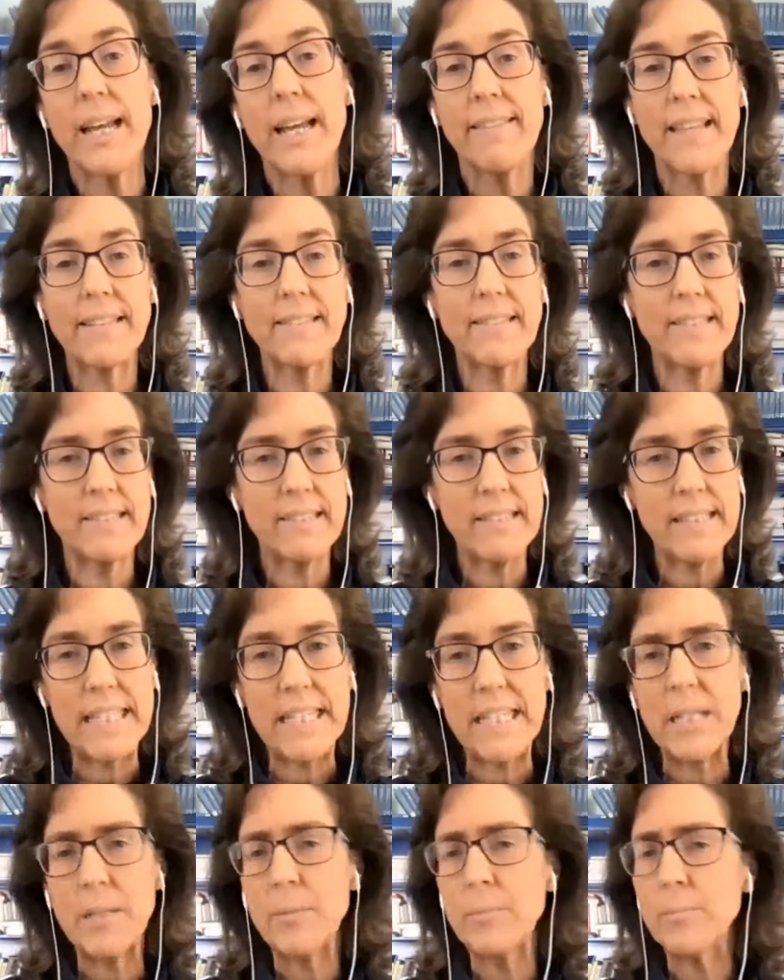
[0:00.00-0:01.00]
that
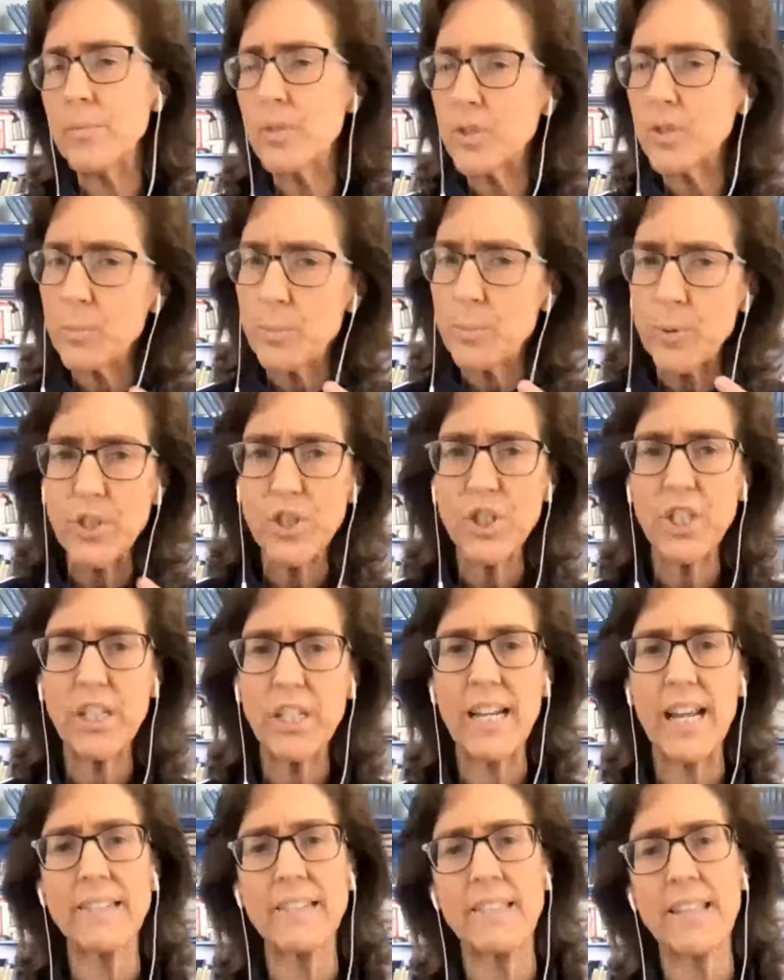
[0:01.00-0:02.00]
seem to push
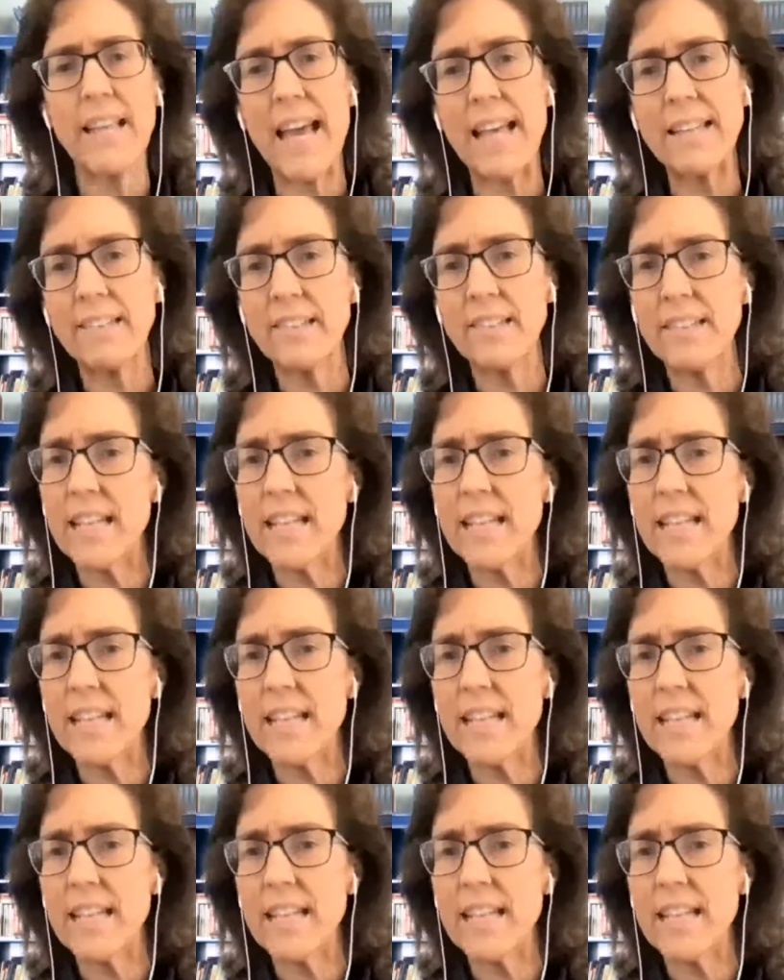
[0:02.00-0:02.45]
against that